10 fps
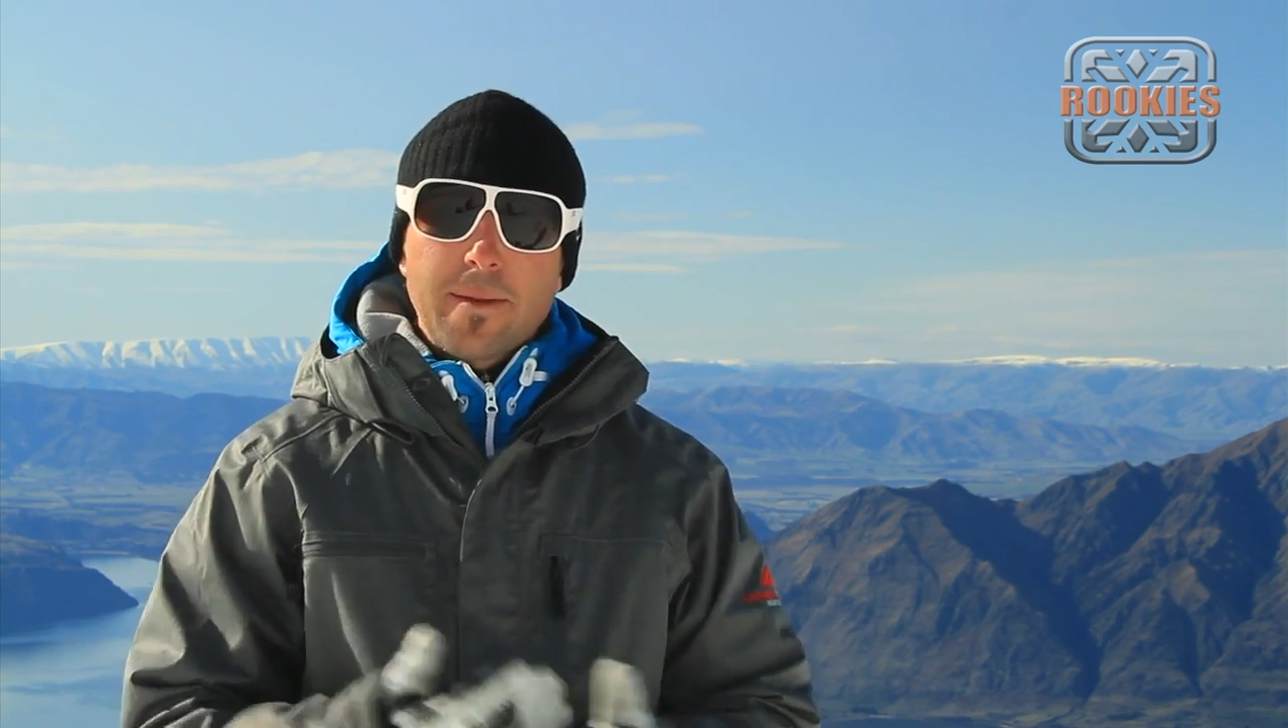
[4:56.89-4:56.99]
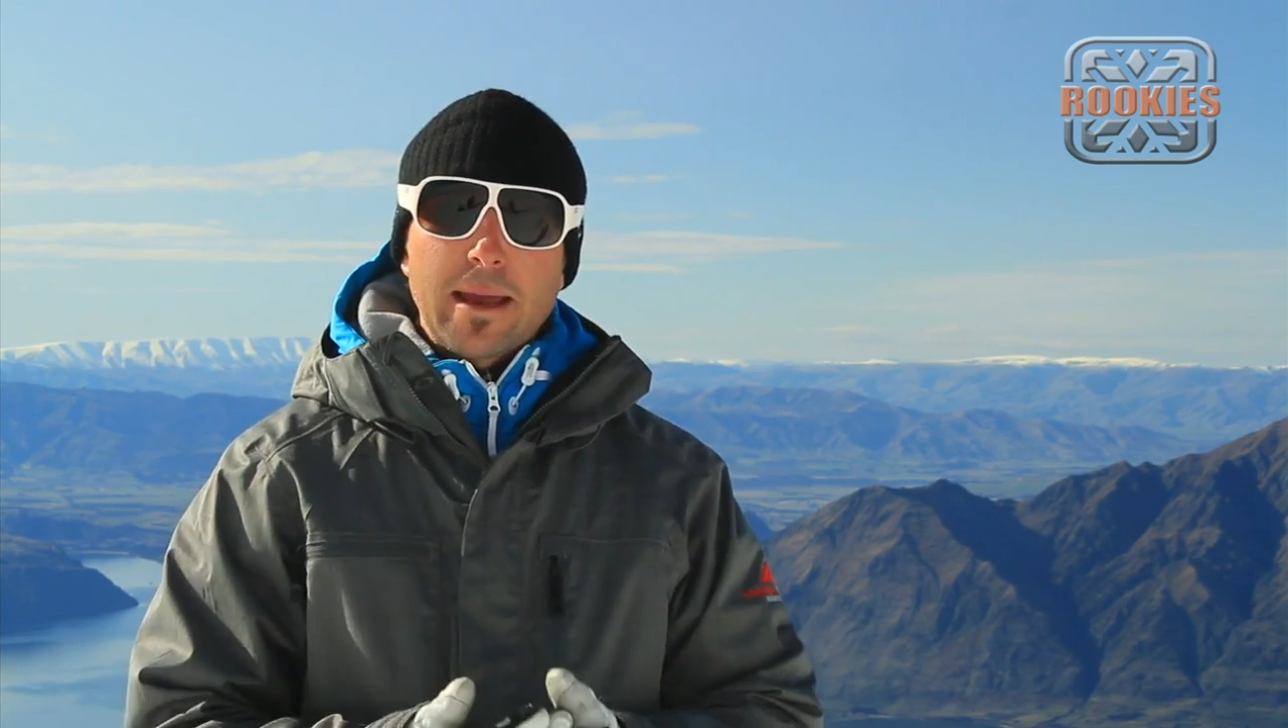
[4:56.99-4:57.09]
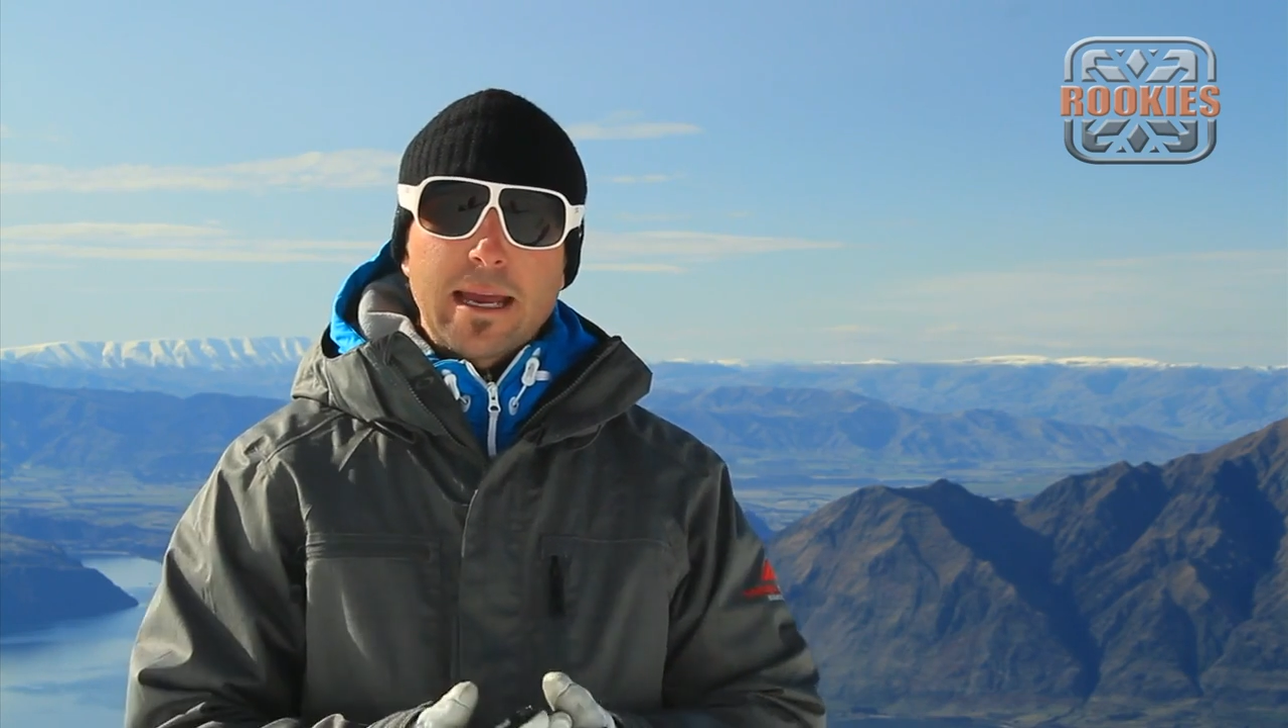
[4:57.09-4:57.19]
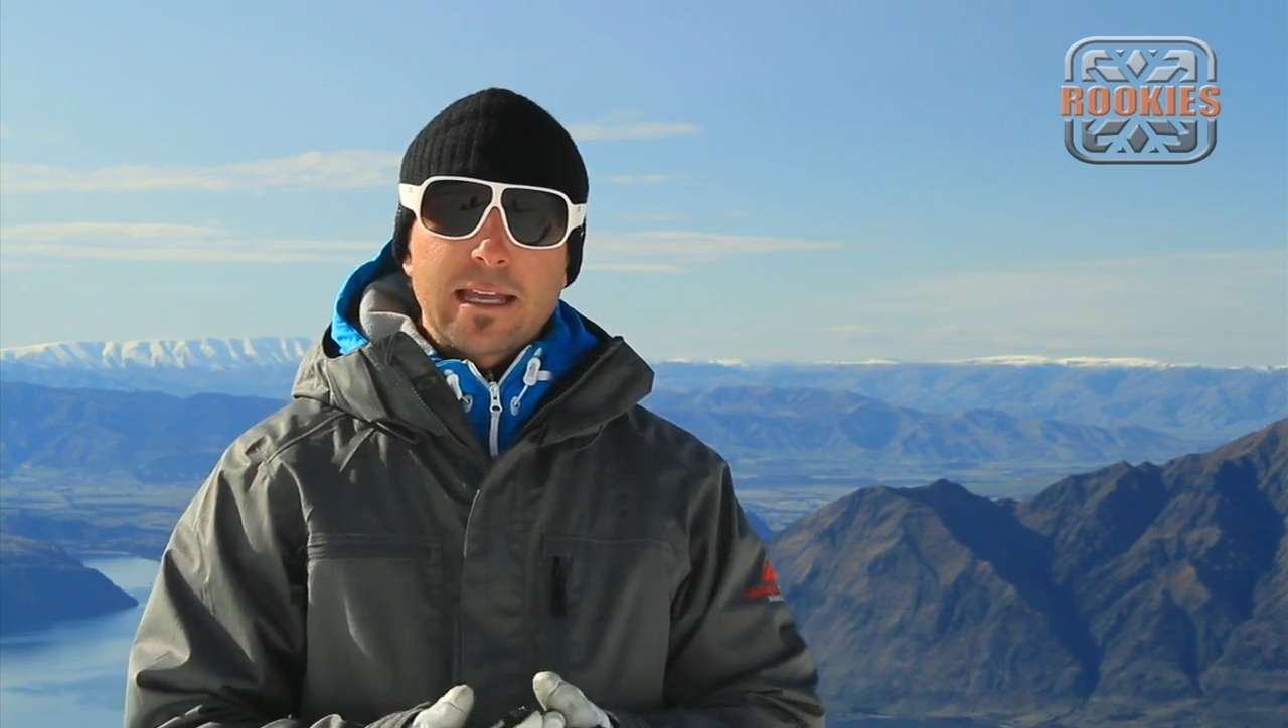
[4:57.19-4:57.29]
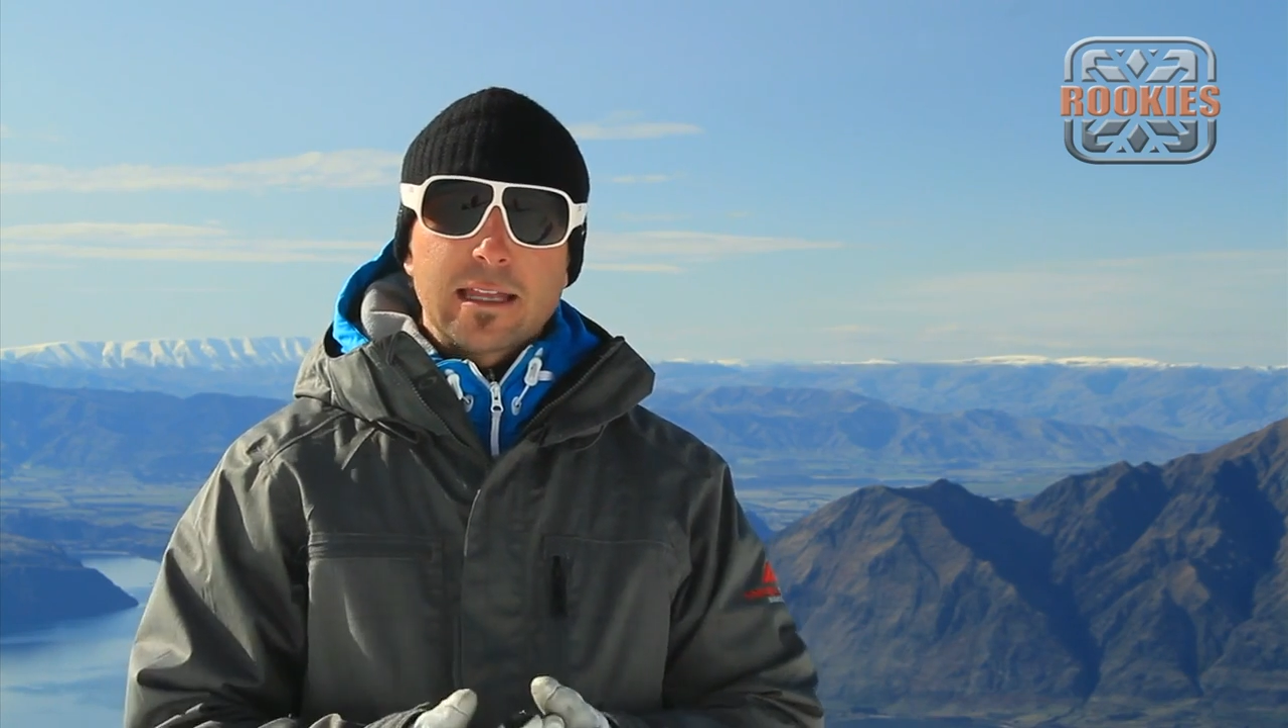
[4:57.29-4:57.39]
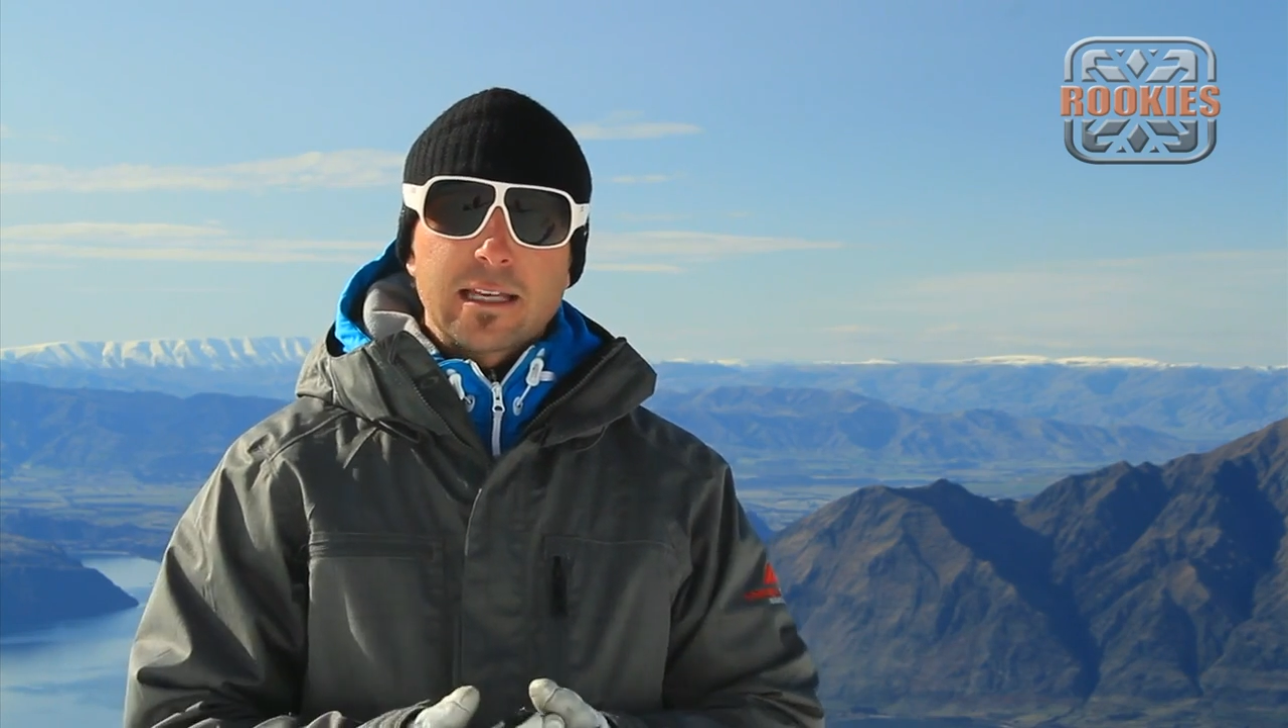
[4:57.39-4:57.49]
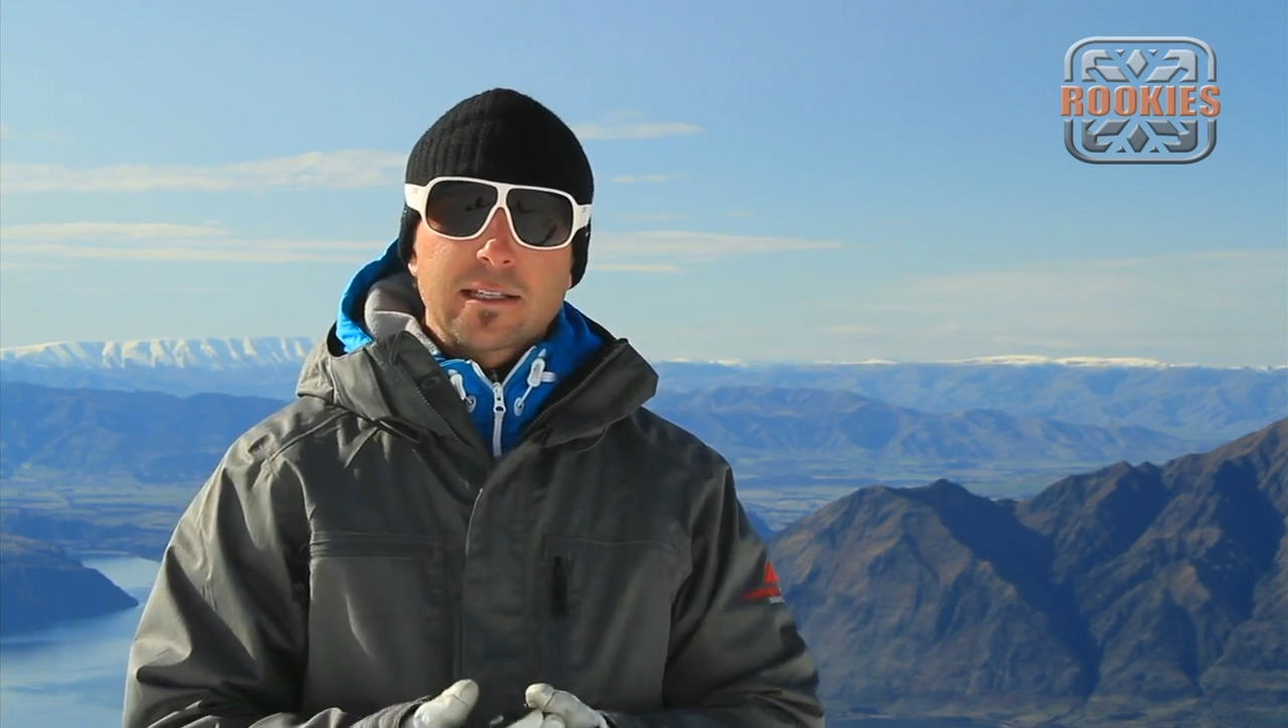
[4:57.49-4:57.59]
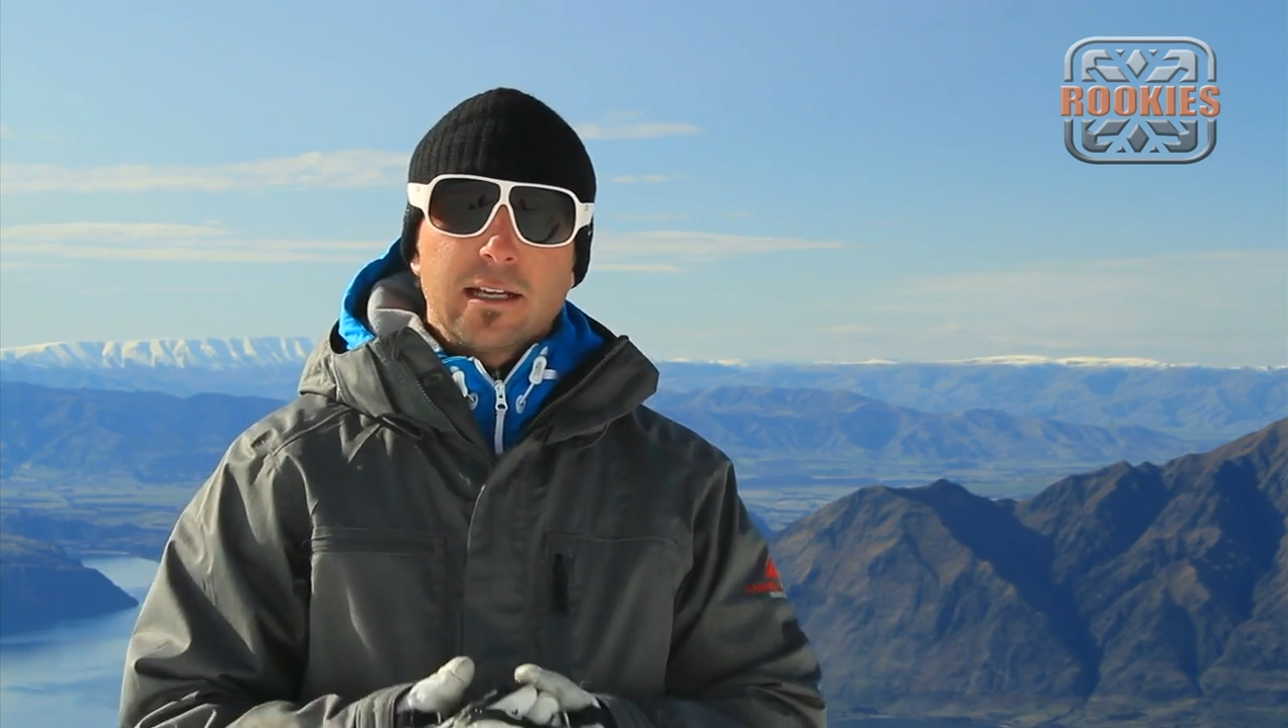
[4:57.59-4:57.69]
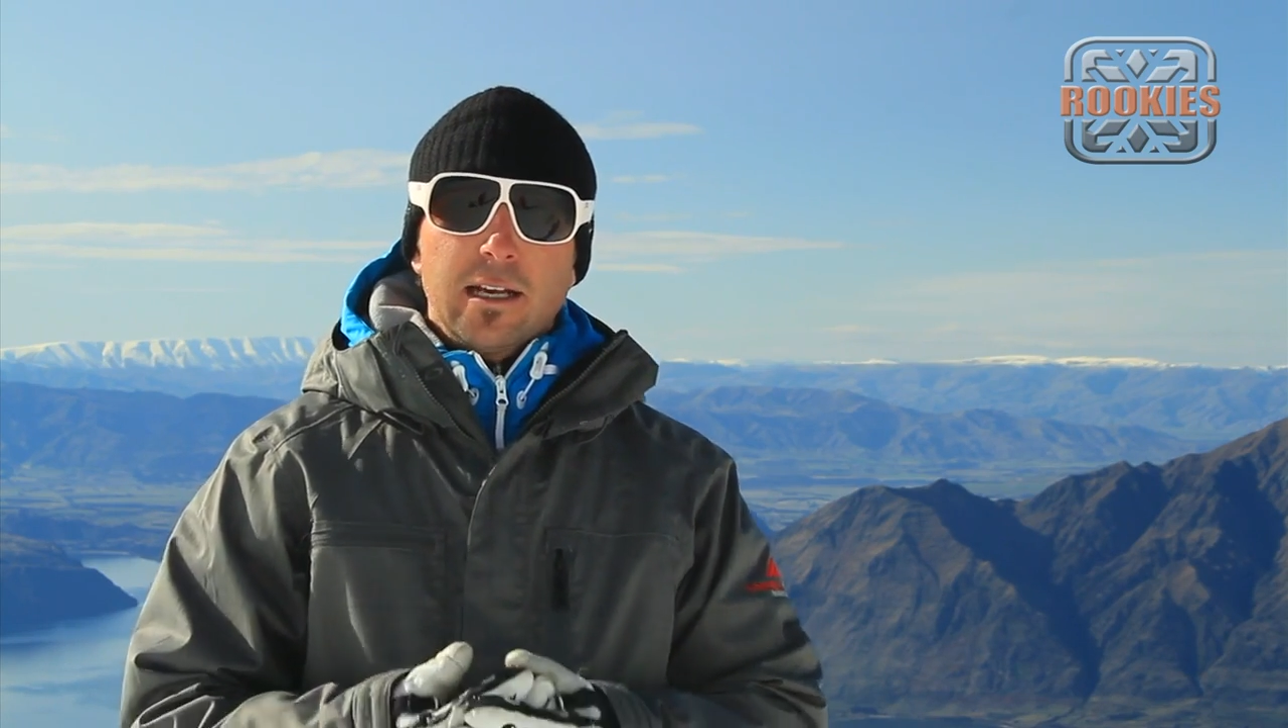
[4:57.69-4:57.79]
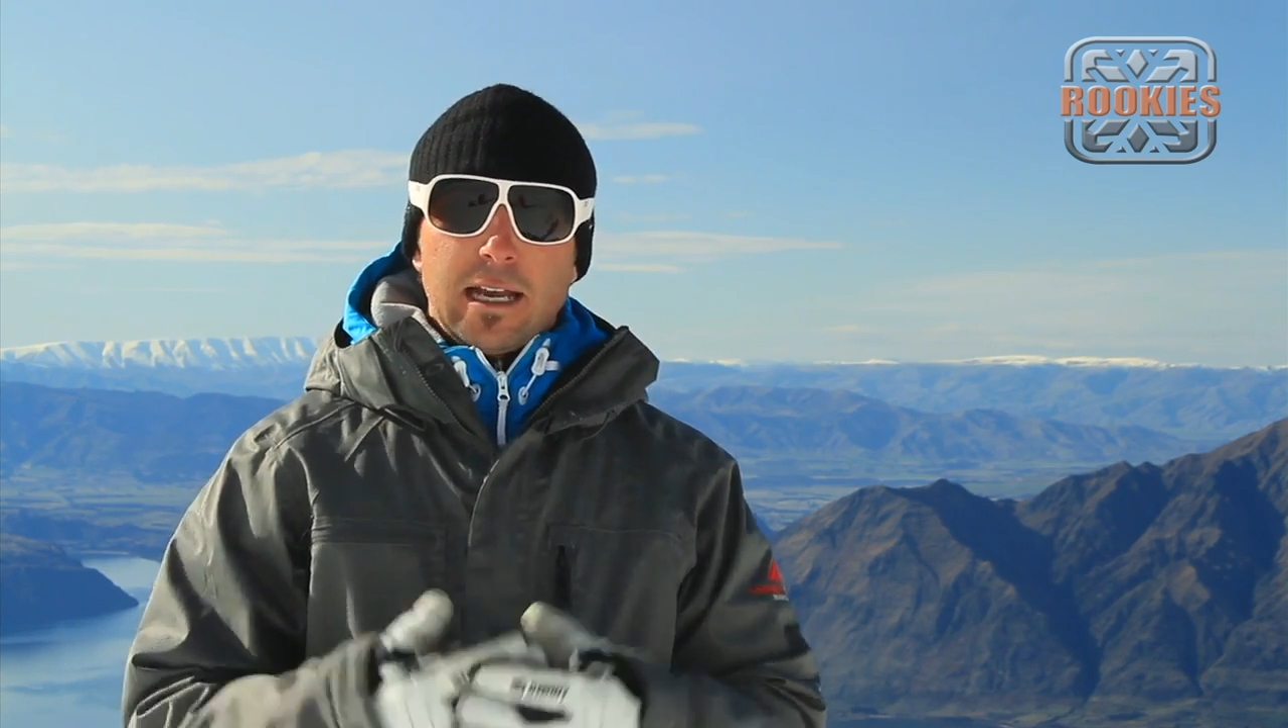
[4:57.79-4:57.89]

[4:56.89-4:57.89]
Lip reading: making this